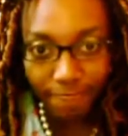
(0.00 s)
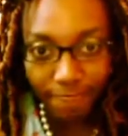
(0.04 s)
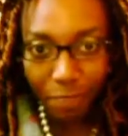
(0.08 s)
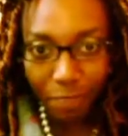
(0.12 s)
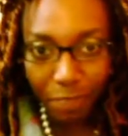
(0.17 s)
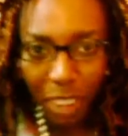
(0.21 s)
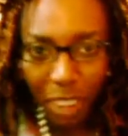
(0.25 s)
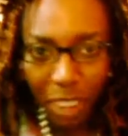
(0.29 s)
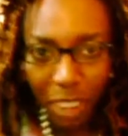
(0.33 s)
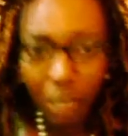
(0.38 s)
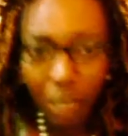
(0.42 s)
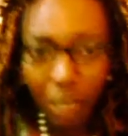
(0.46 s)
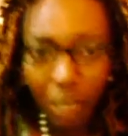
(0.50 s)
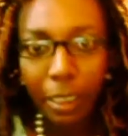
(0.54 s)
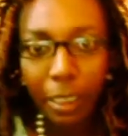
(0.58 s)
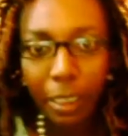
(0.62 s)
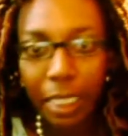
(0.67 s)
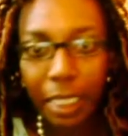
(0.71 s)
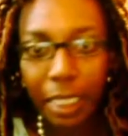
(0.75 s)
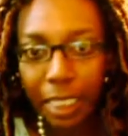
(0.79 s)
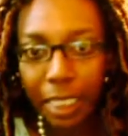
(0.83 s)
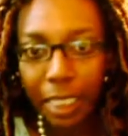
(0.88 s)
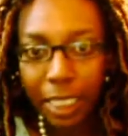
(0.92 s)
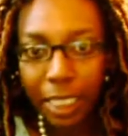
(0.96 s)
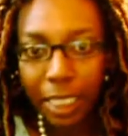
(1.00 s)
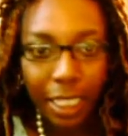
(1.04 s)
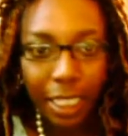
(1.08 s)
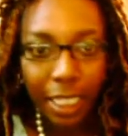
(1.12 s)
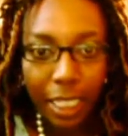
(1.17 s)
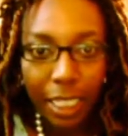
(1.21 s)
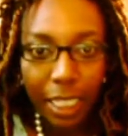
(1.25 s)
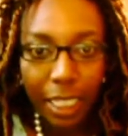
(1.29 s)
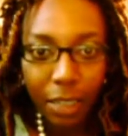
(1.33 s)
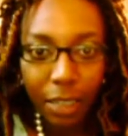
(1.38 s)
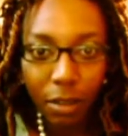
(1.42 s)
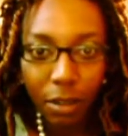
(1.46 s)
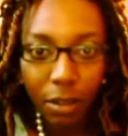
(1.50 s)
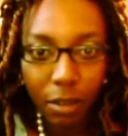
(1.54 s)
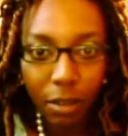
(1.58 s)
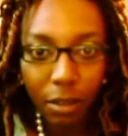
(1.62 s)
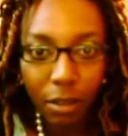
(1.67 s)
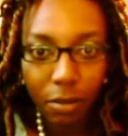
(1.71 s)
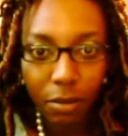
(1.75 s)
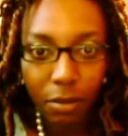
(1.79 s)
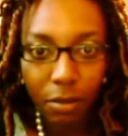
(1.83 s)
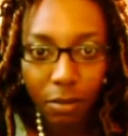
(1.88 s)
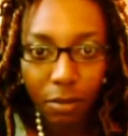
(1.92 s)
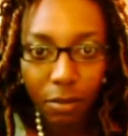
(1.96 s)
particularly keen
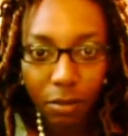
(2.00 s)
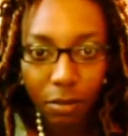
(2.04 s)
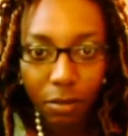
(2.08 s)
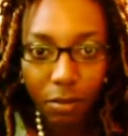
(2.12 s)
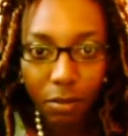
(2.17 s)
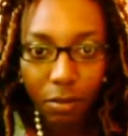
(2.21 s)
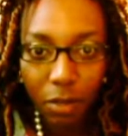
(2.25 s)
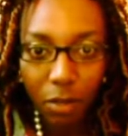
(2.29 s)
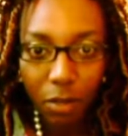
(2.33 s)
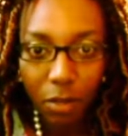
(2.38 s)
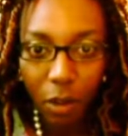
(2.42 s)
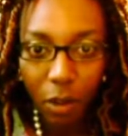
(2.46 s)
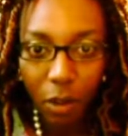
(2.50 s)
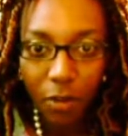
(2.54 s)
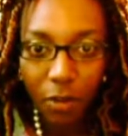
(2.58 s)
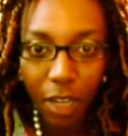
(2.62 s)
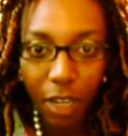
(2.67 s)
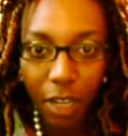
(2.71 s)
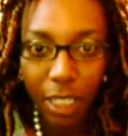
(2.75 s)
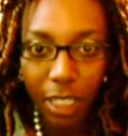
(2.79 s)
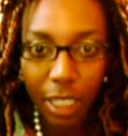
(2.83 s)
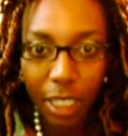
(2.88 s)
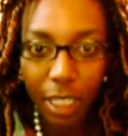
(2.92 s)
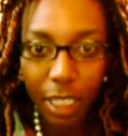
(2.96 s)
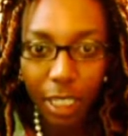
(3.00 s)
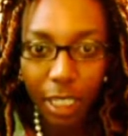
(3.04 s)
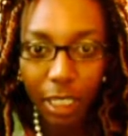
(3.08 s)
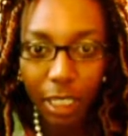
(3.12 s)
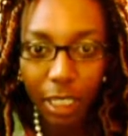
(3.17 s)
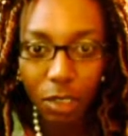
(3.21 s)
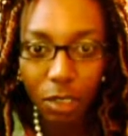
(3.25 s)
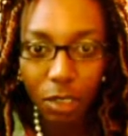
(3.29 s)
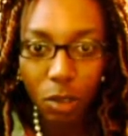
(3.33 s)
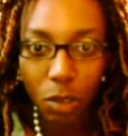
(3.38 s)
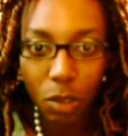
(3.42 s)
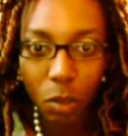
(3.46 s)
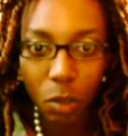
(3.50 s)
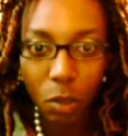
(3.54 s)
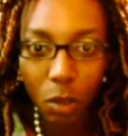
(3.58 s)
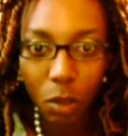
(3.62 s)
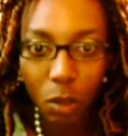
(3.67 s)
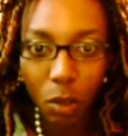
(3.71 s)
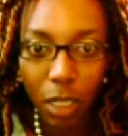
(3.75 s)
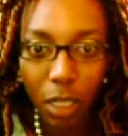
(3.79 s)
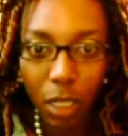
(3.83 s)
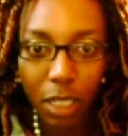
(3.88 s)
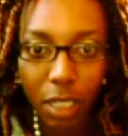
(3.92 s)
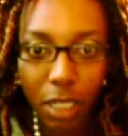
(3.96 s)
on Kurt Vonnegut in school.
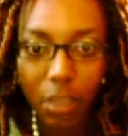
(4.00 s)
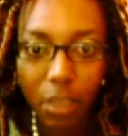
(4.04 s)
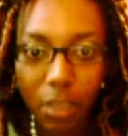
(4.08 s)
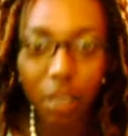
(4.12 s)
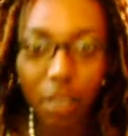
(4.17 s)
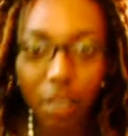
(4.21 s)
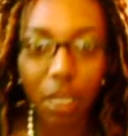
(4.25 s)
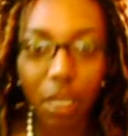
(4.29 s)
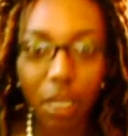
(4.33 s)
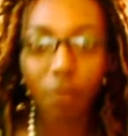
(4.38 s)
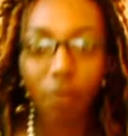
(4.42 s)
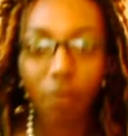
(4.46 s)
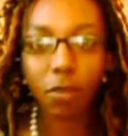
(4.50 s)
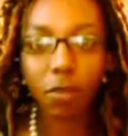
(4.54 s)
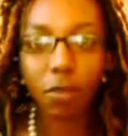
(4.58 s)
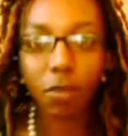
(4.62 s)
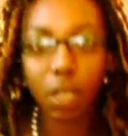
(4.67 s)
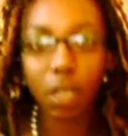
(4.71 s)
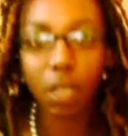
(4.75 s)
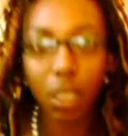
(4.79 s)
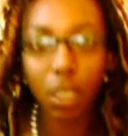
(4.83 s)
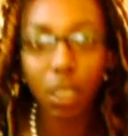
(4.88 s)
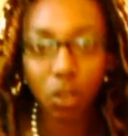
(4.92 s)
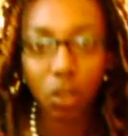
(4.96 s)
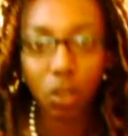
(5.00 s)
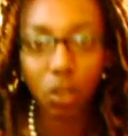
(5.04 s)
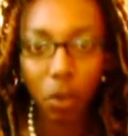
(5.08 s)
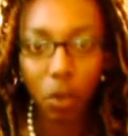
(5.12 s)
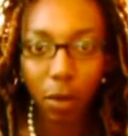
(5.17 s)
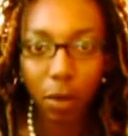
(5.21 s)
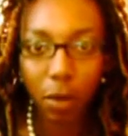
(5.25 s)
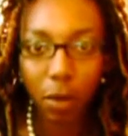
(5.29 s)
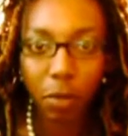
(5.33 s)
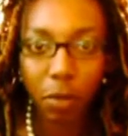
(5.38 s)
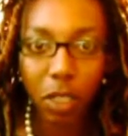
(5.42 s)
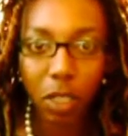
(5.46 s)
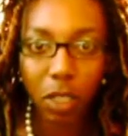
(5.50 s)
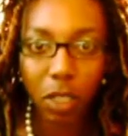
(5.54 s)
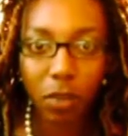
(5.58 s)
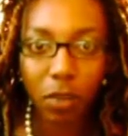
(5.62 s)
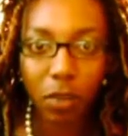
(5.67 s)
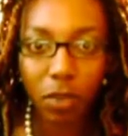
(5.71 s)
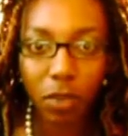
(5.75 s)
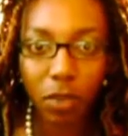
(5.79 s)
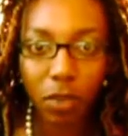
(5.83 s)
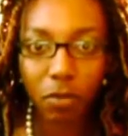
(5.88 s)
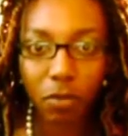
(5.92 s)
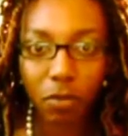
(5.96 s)
I never really enjoyed much of
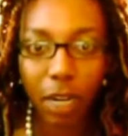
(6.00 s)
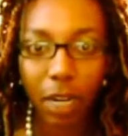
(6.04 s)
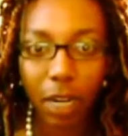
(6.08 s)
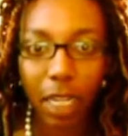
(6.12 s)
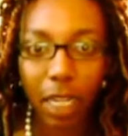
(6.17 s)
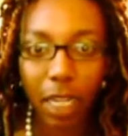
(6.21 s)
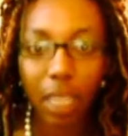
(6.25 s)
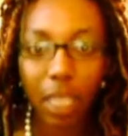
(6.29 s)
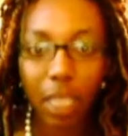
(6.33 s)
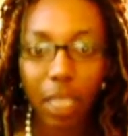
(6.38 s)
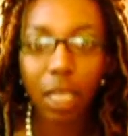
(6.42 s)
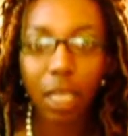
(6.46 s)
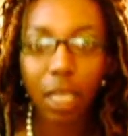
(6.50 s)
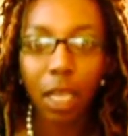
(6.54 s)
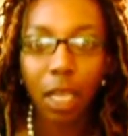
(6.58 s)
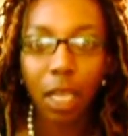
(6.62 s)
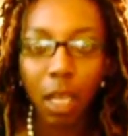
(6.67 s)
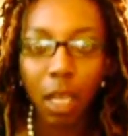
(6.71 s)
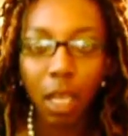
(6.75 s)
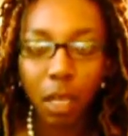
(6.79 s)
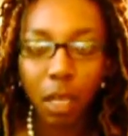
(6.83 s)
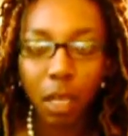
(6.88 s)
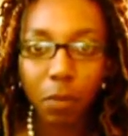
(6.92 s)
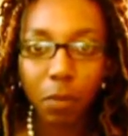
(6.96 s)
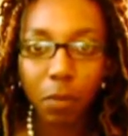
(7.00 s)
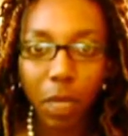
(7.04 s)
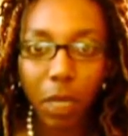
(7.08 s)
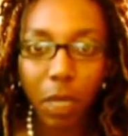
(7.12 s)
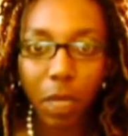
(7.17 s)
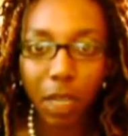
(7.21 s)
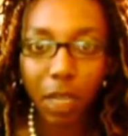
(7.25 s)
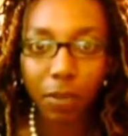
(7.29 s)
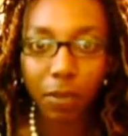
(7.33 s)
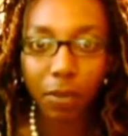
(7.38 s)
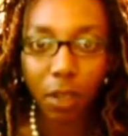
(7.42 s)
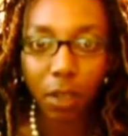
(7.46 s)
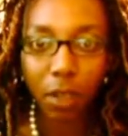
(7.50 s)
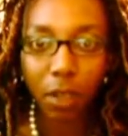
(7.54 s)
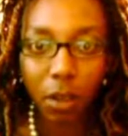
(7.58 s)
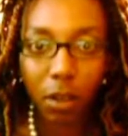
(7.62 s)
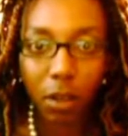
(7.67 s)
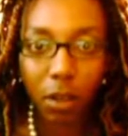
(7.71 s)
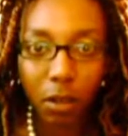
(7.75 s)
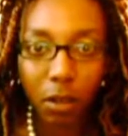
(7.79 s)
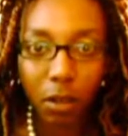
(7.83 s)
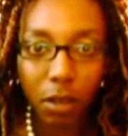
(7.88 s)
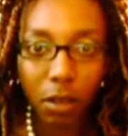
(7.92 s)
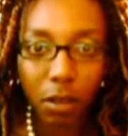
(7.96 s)
his writing, but I
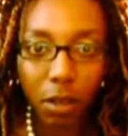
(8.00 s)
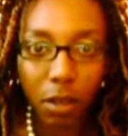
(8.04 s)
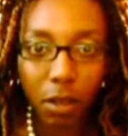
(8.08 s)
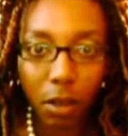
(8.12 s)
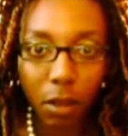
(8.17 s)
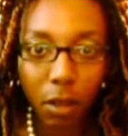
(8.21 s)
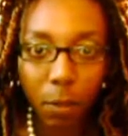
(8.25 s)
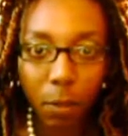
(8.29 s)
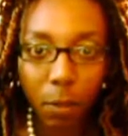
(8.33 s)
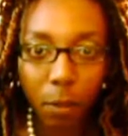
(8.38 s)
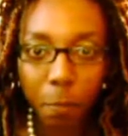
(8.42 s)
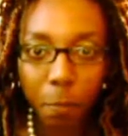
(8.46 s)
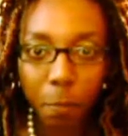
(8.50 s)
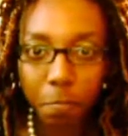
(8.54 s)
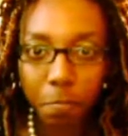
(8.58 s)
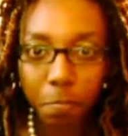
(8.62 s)
figured, you know,